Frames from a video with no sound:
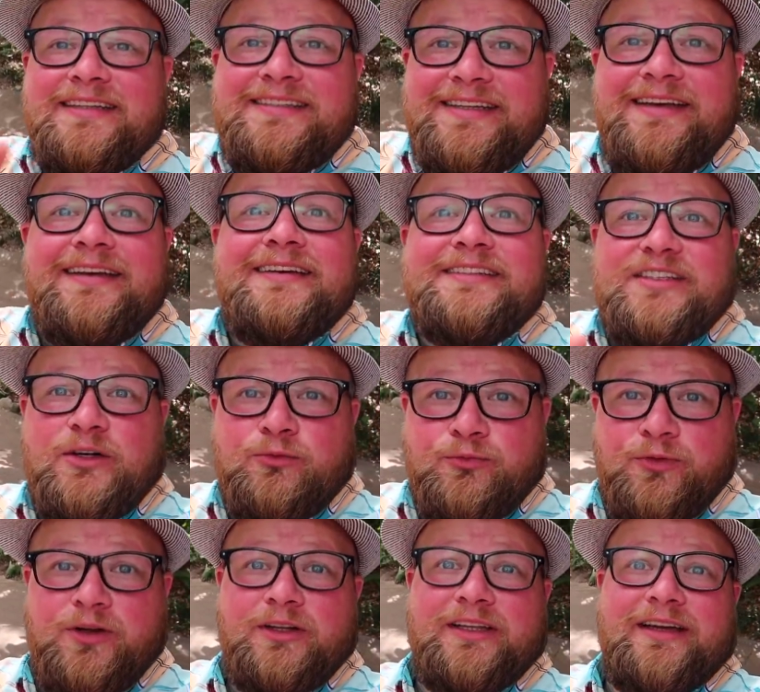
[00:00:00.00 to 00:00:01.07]
this is a
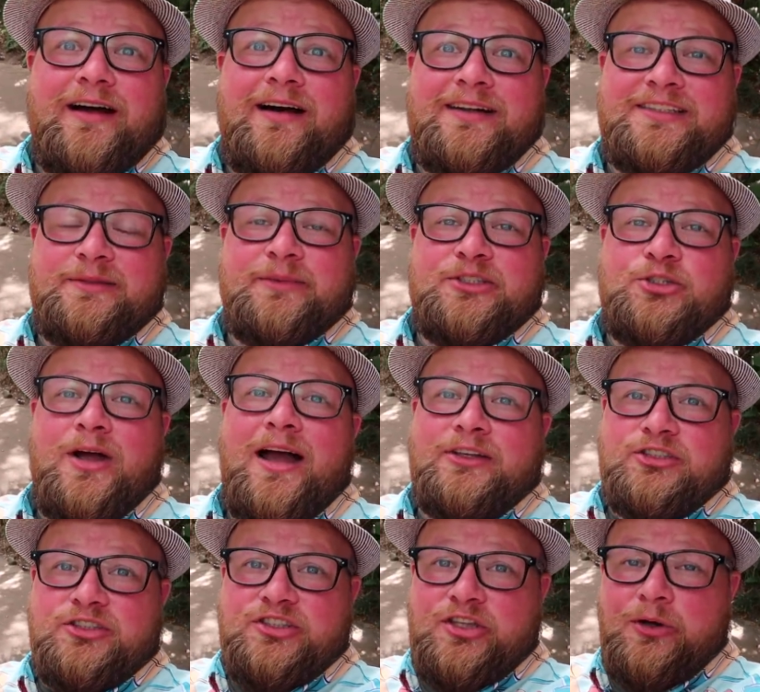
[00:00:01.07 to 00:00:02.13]
really awesome
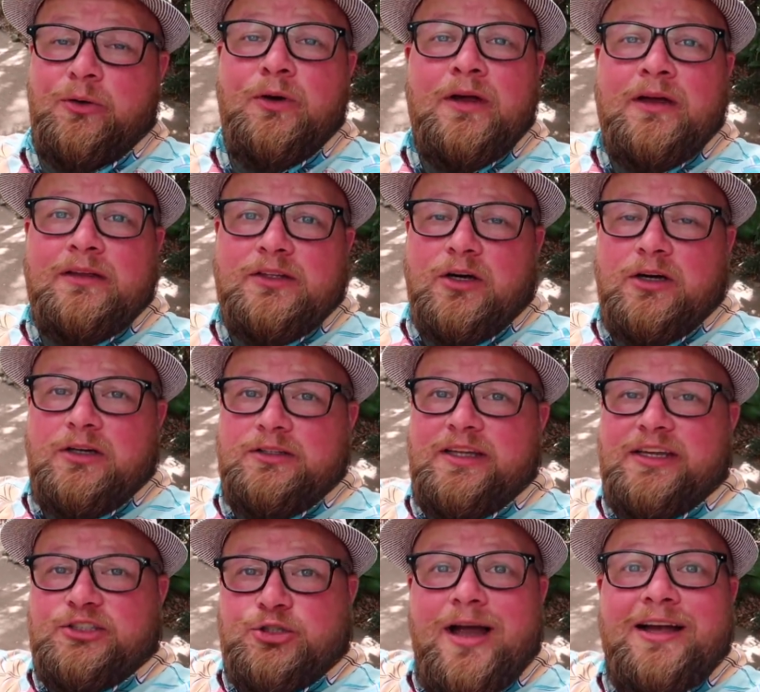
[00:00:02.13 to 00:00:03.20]
attraction. So the,
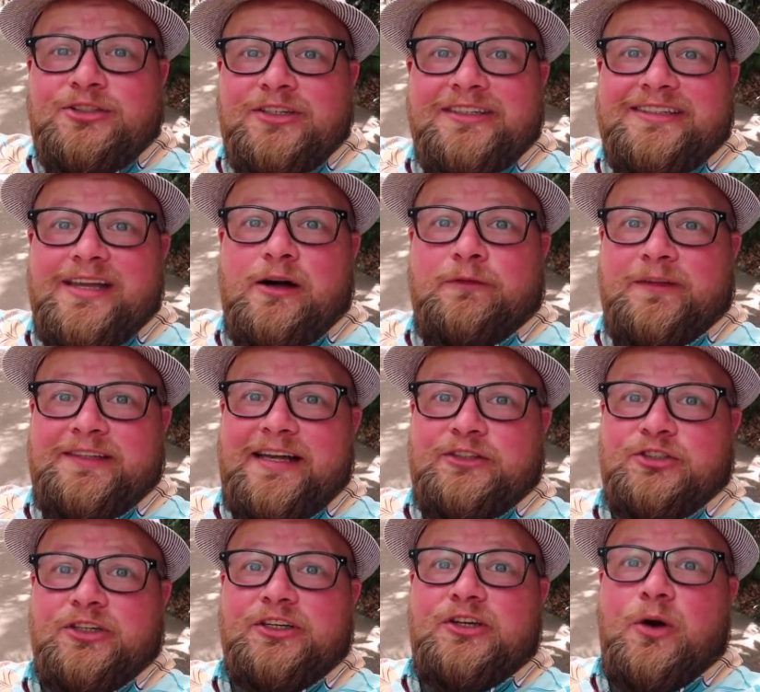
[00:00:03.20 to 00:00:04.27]
the attraction itself is
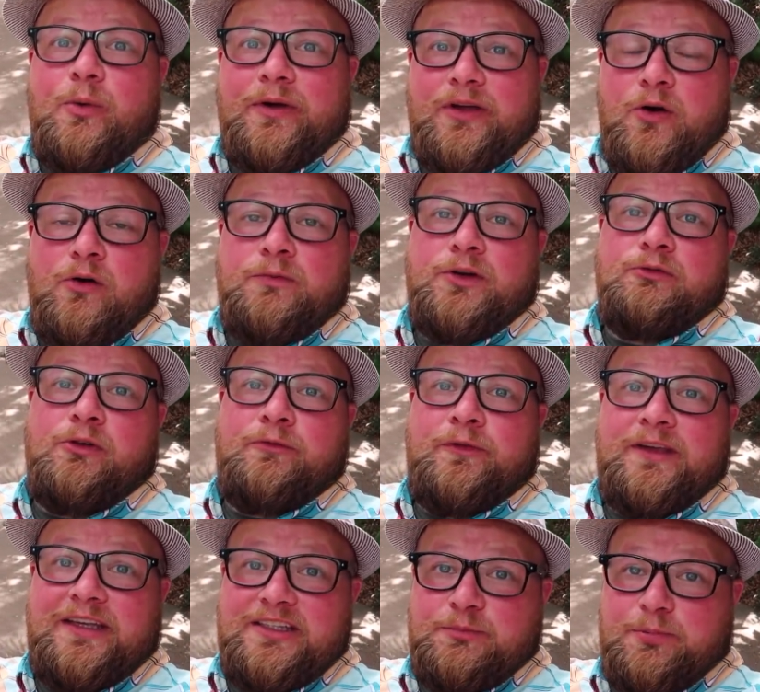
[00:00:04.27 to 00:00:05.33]
actually going over to
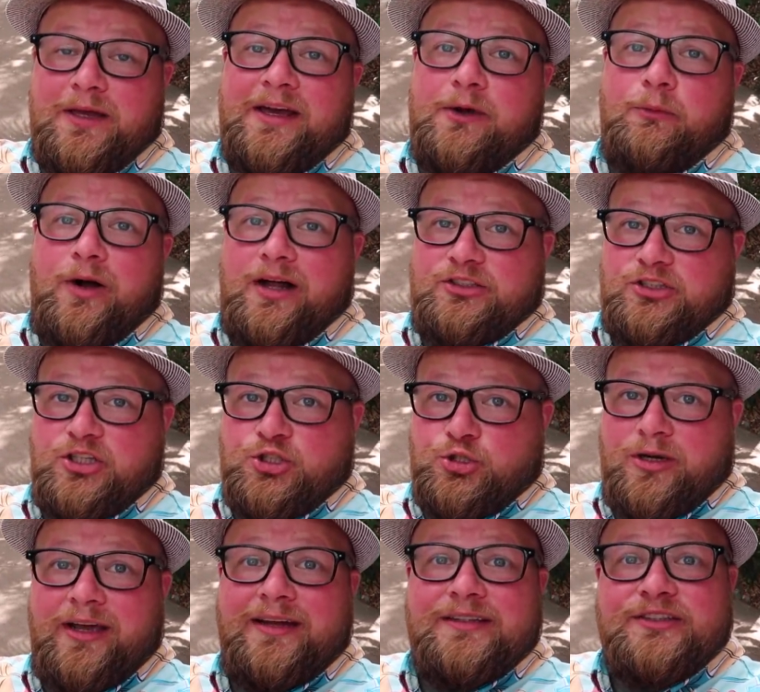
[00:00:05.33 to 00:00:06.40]
Rafiki's Planet Watch. The
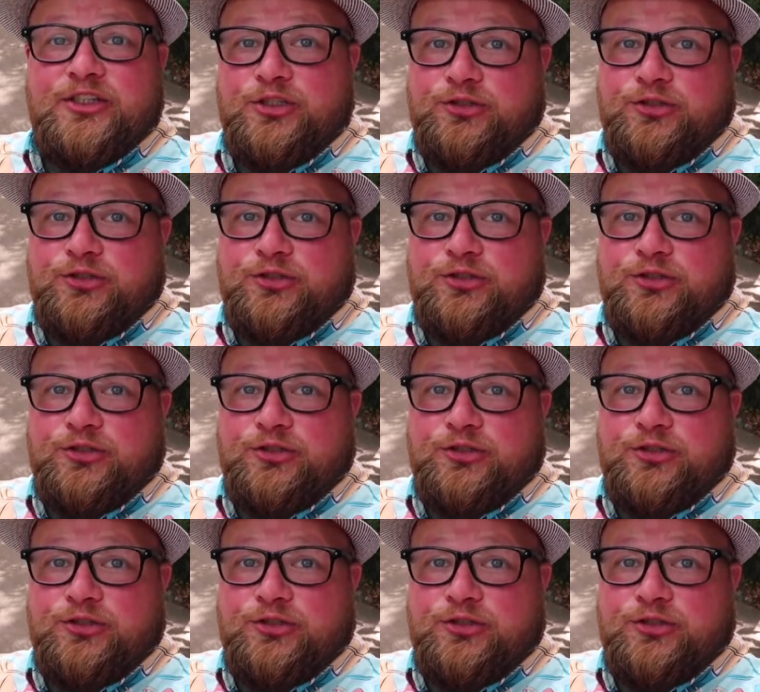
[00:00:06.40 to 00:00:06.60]
train is